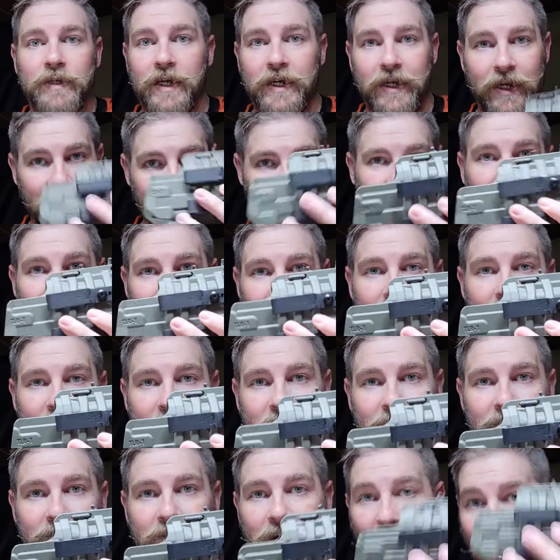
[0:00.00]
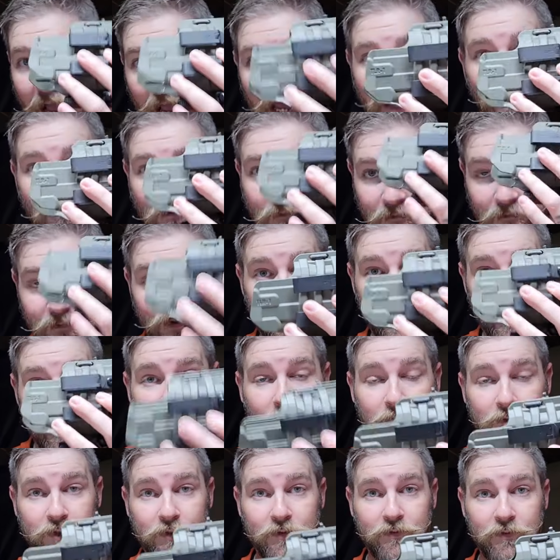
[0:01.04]
and I stick it in here, I have a freaking
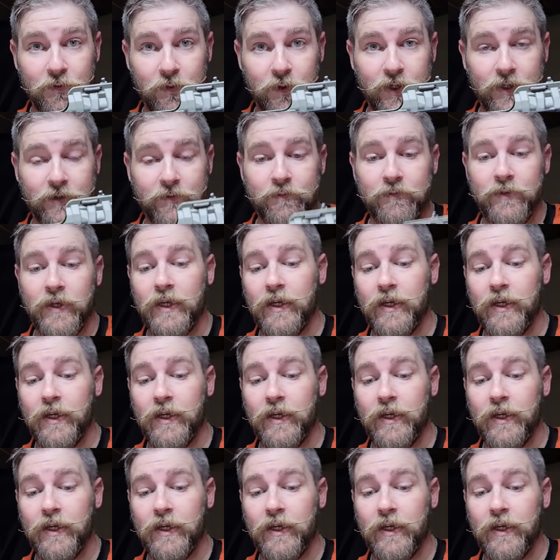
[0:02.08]
holster for it.